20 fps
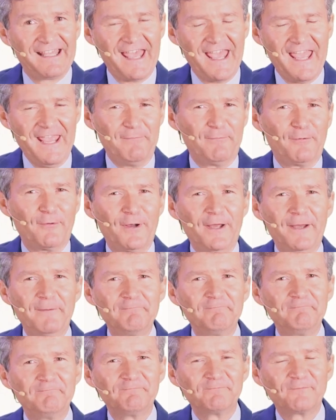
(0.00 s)

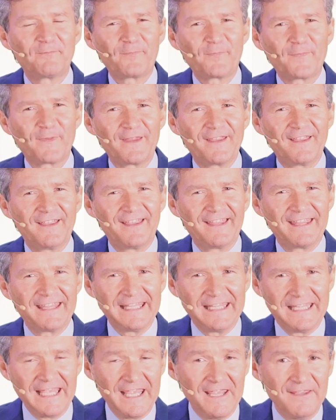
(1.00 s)
Abraham
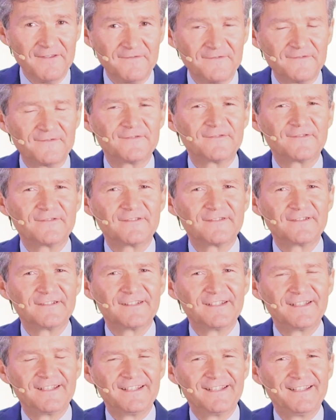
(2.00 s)
gave
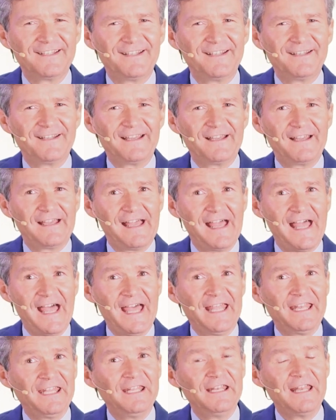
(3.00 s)

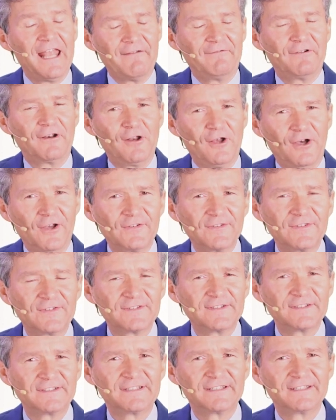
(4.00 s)
And he never
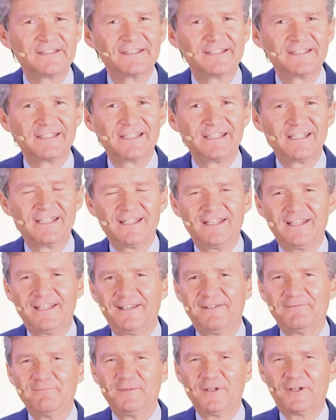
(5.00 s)
lost.
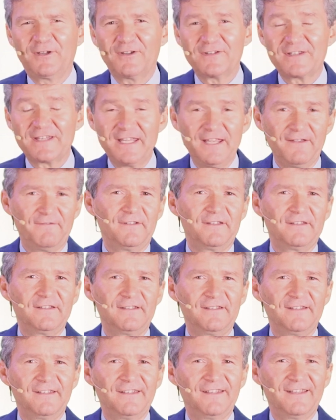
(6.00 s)
Because
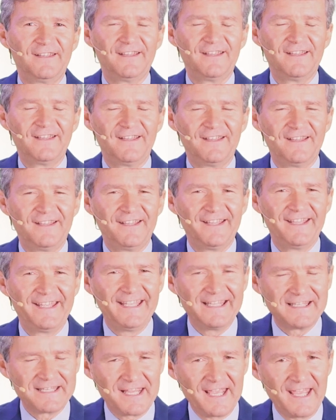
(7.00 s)
giving
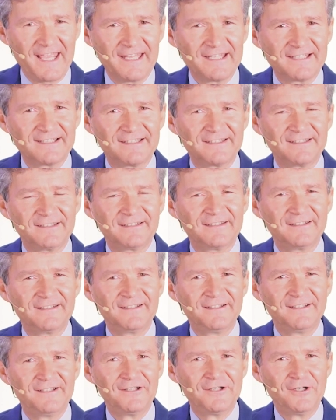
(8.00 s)
is gain.
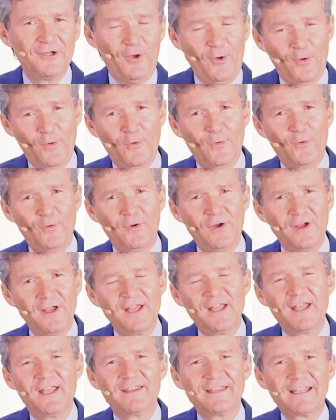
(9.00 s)
Oh,
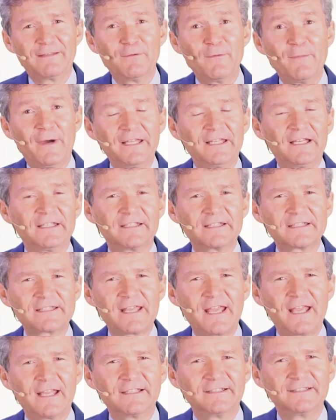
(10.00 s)
that we might
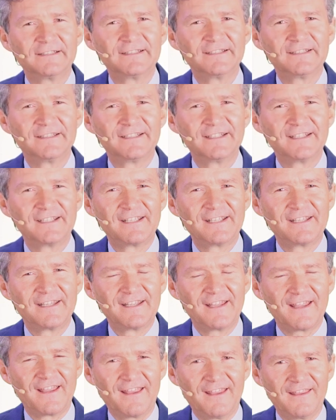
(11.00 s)
understand
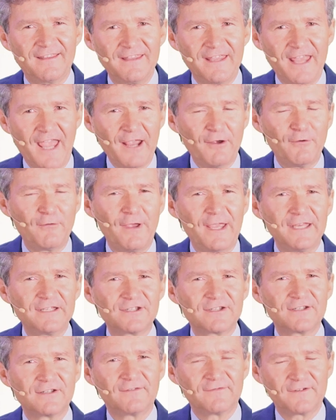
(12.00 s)
the
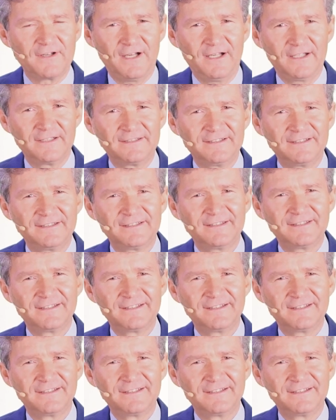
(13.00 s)
equation of God